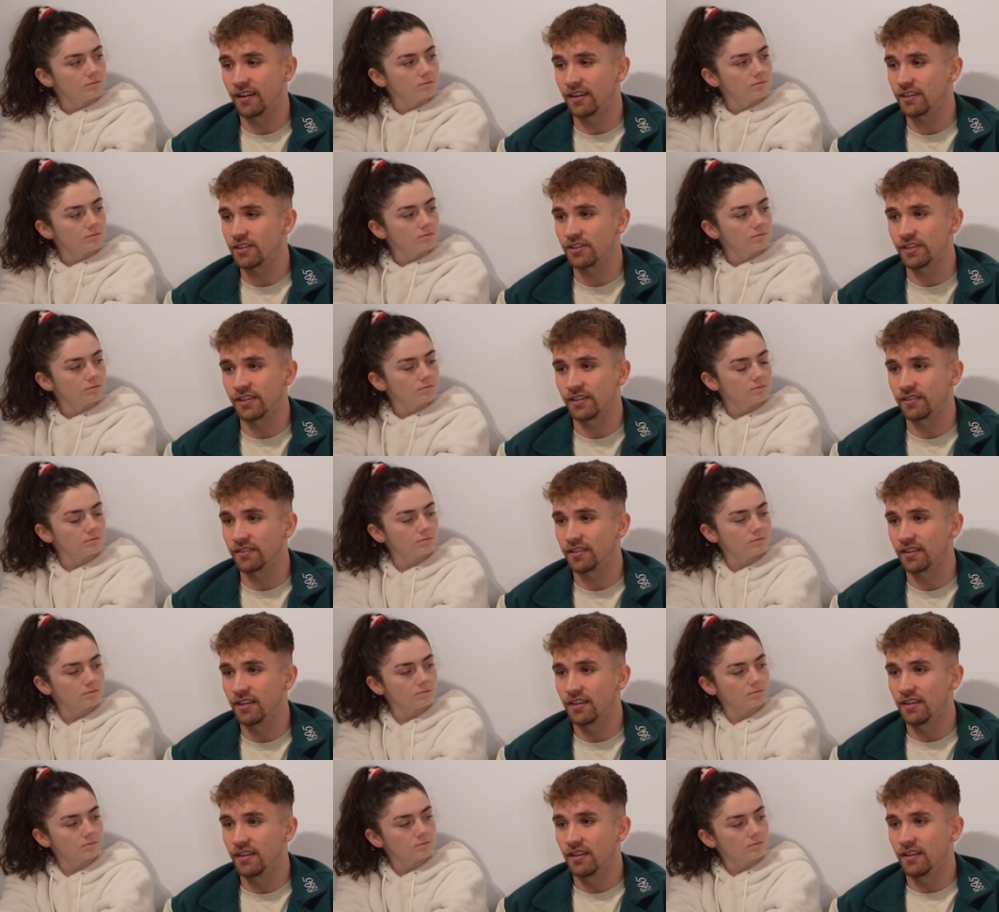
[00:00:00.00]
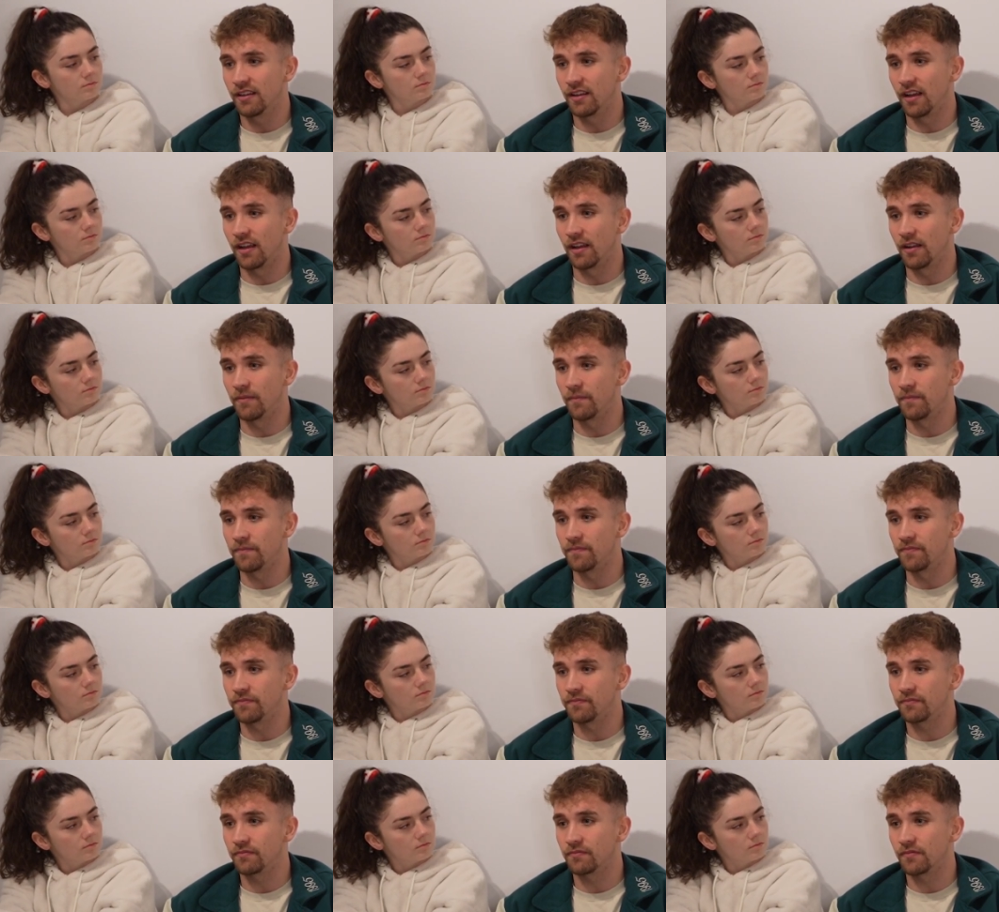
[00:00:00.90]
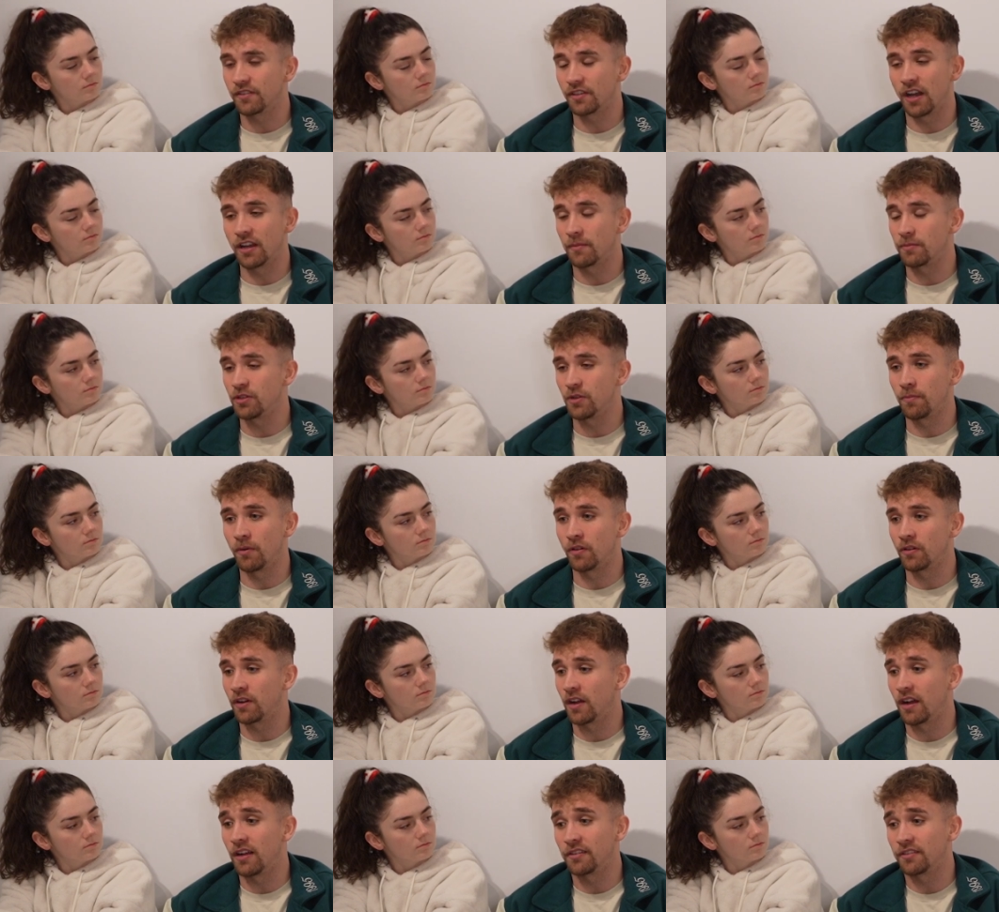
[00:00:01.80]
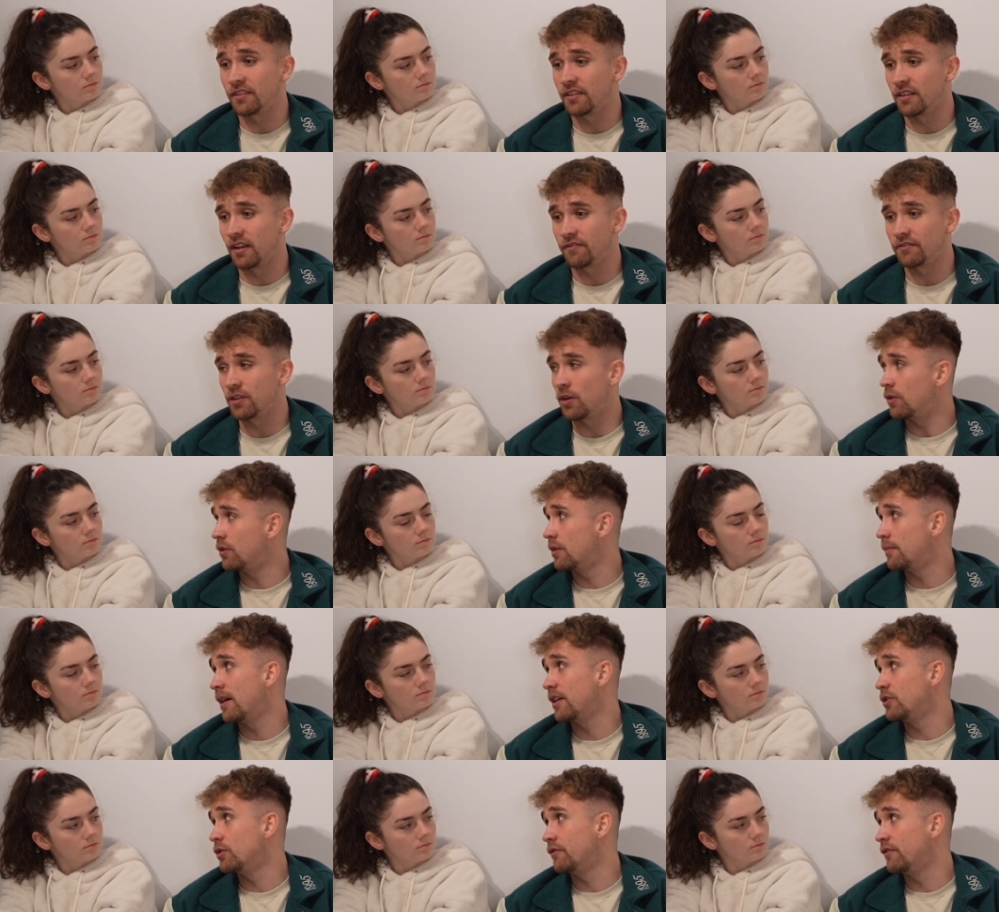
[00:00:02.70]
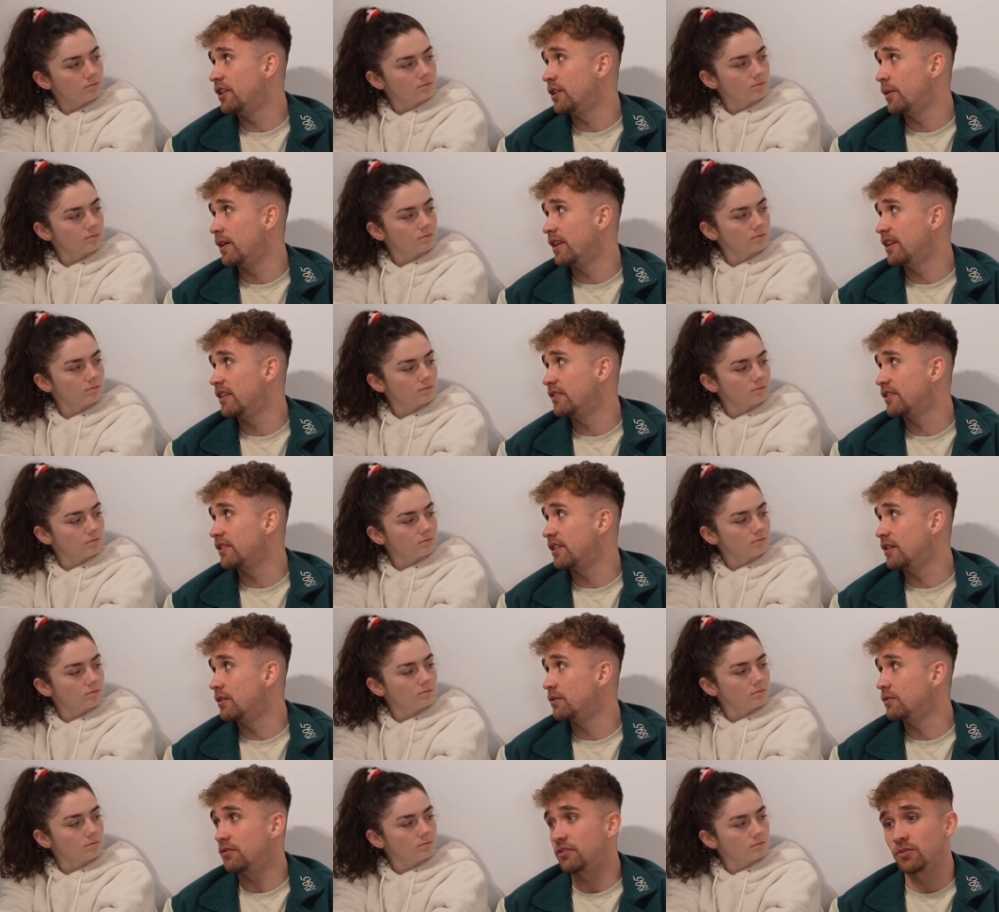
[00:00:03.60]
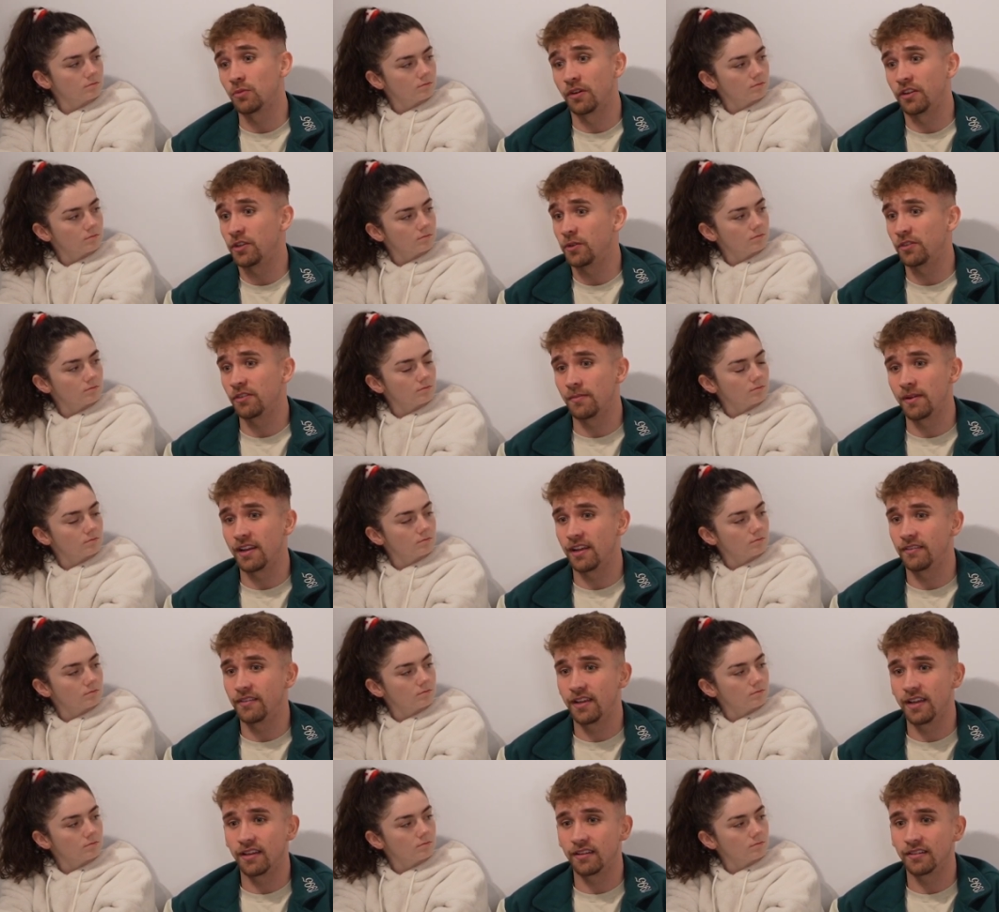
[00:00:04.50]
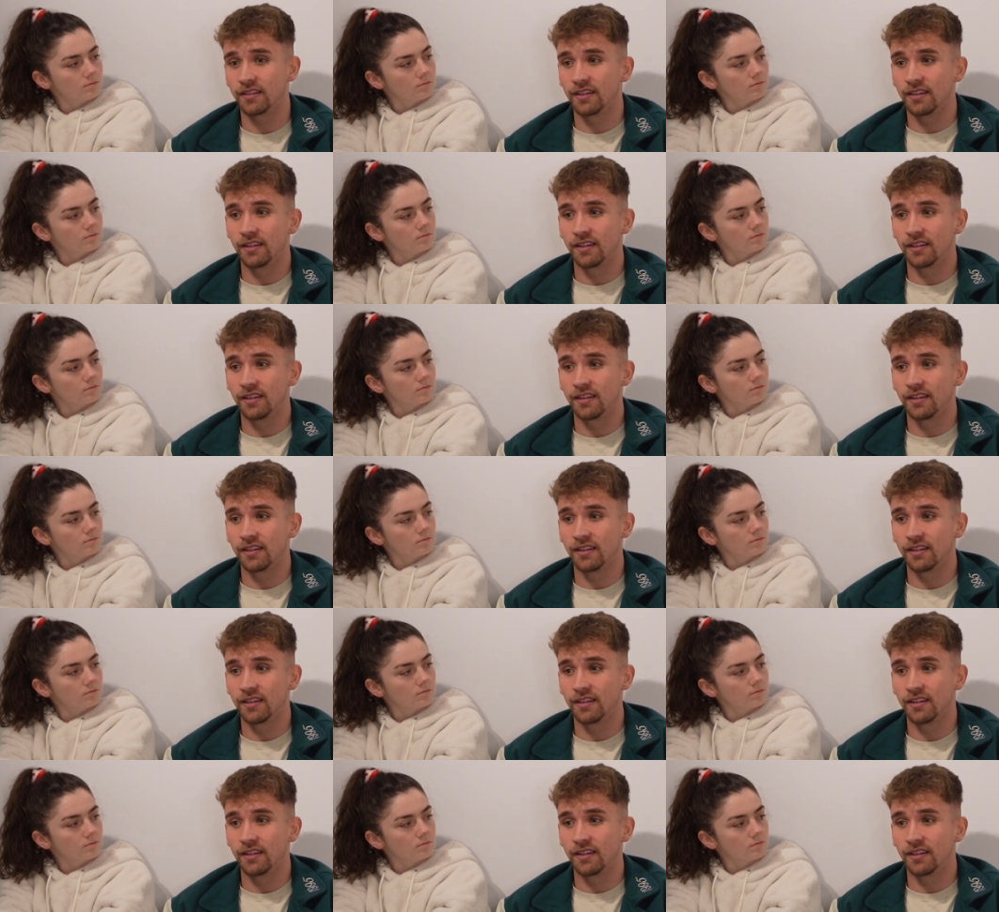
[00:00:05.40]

Speaker 1: Like, she's um, started up a new podcast, and I've told her about your video editing skills. Do you want to do some editing there?"